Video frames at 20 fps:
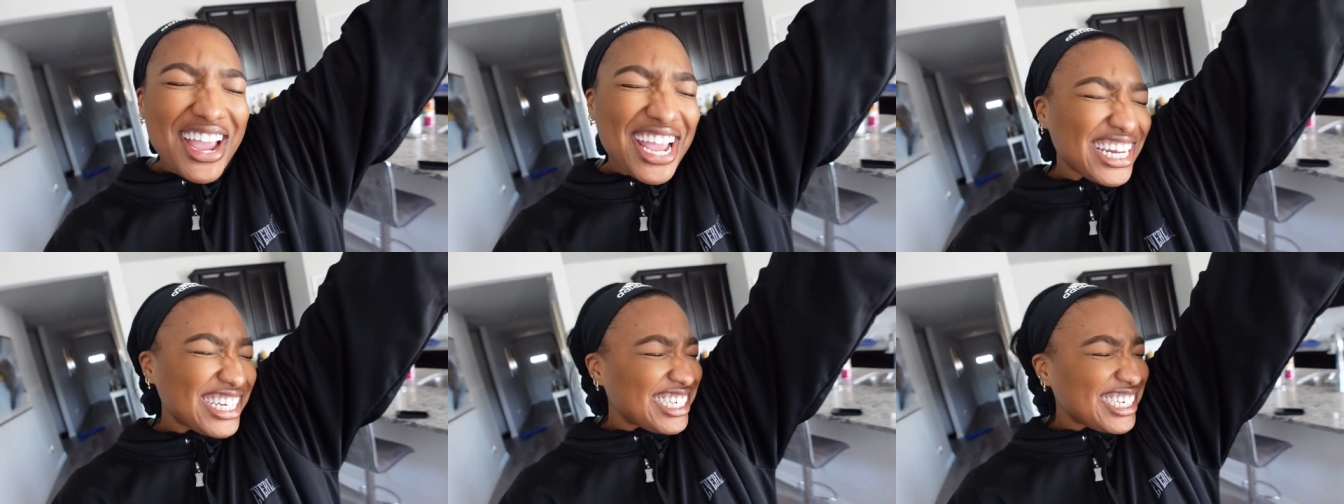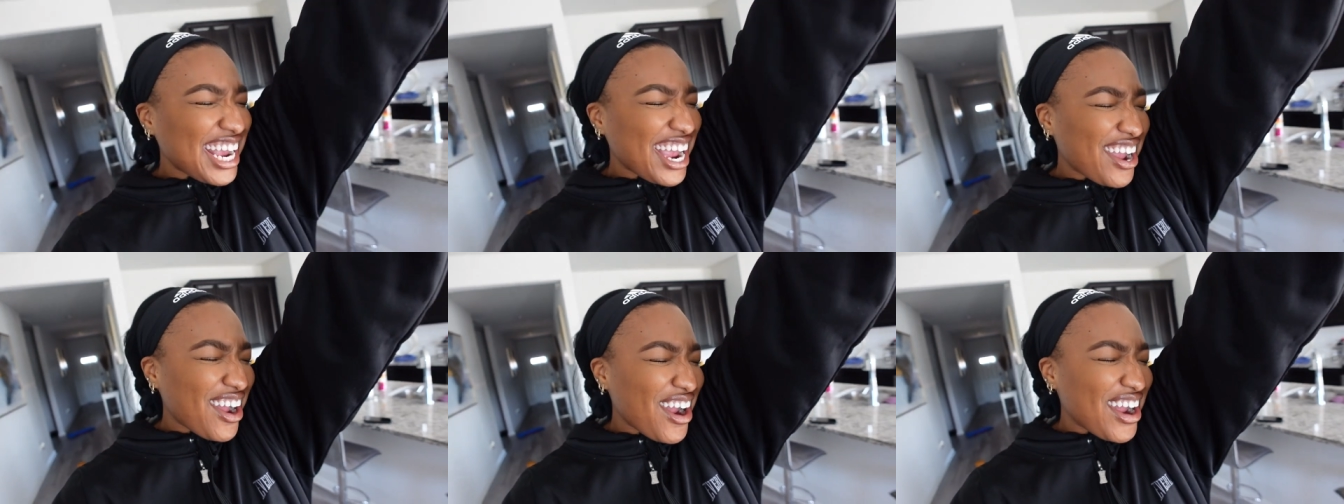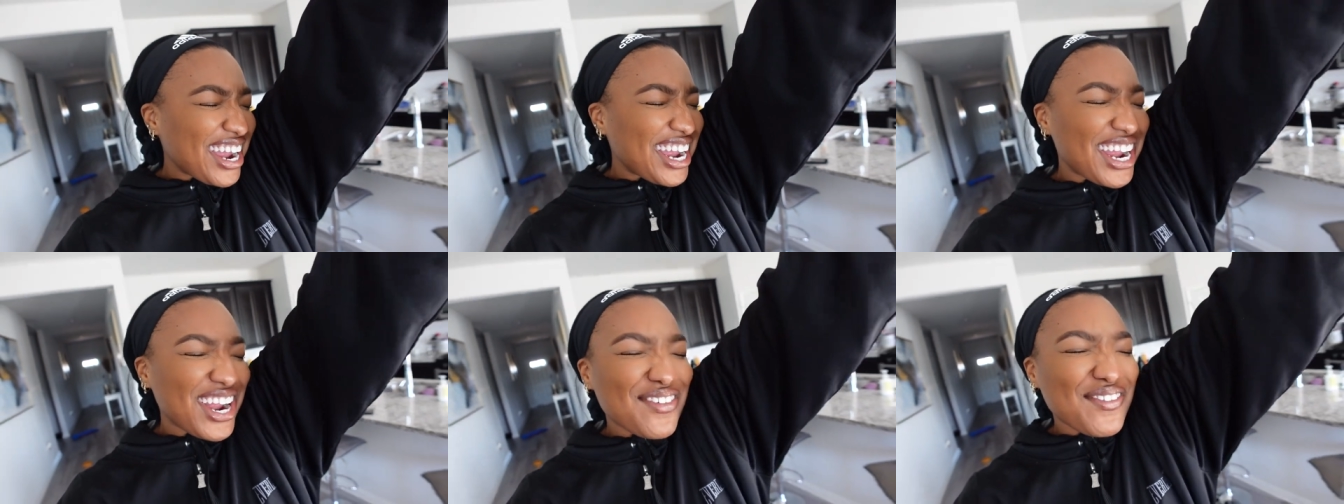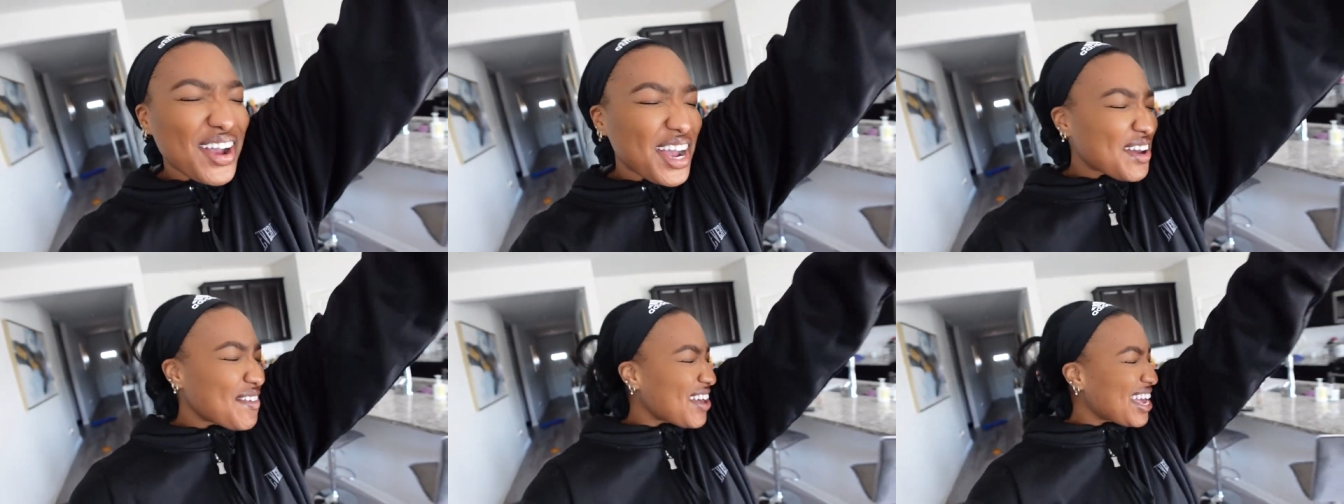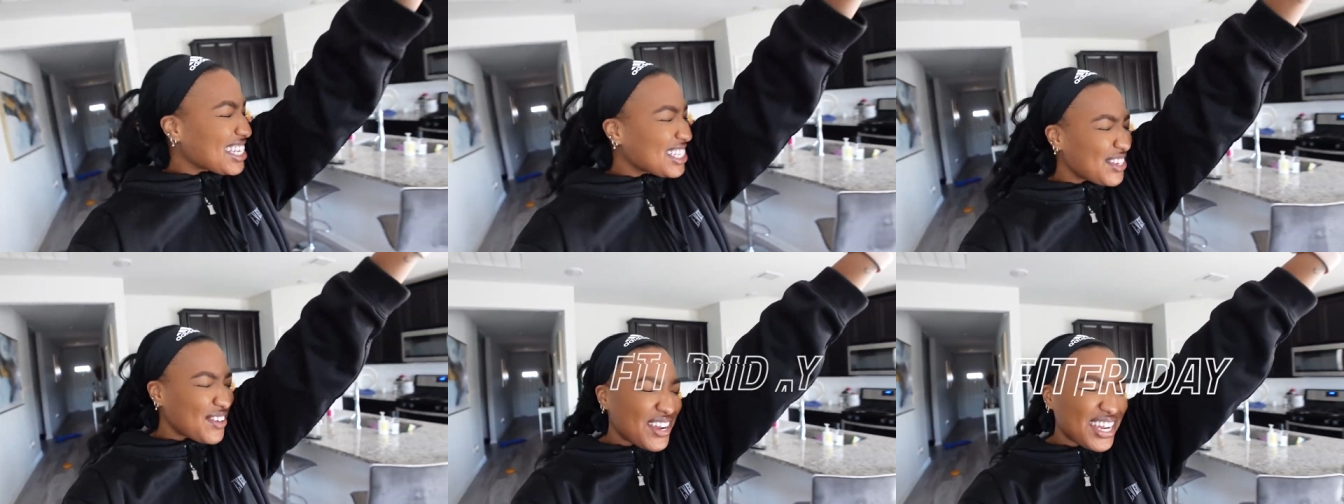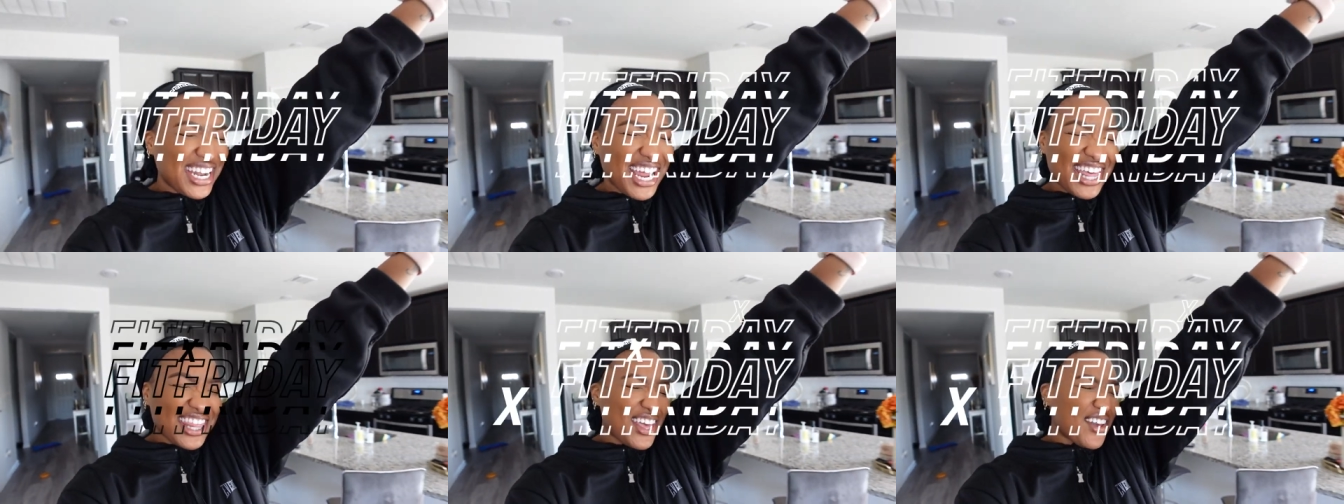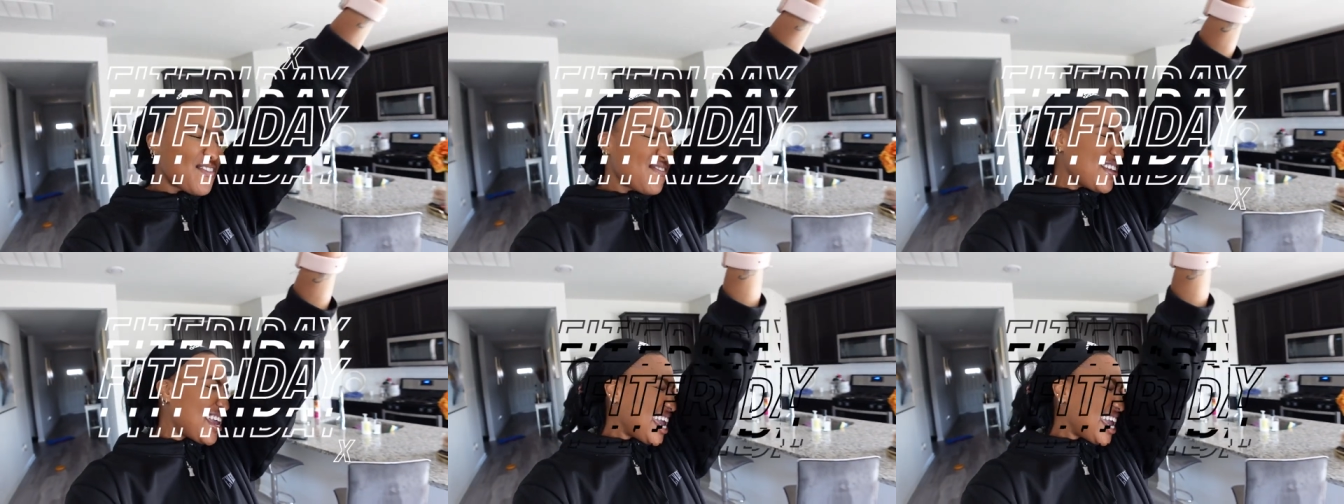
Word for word: It's Shay Currie here and welcome back to another